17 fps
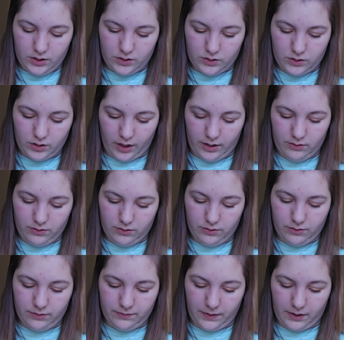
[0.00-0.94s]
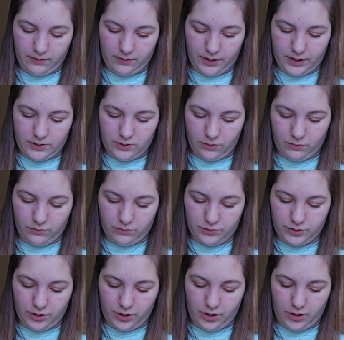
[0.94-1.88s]
So I don't know if I already
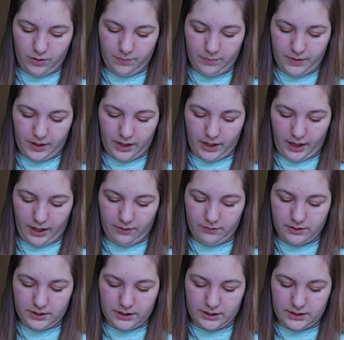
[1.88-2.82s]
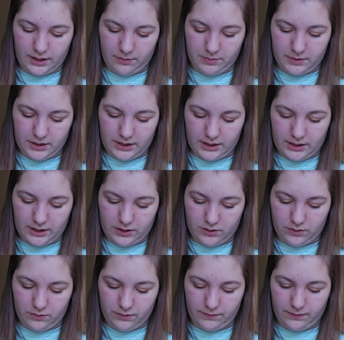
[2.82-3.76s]
told y'all, but I was accepted
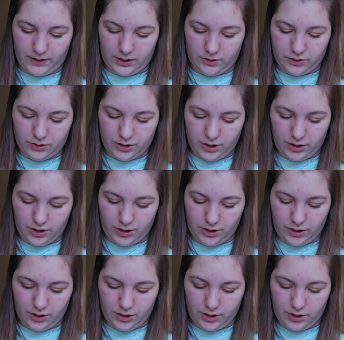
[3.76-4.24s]
into a vendor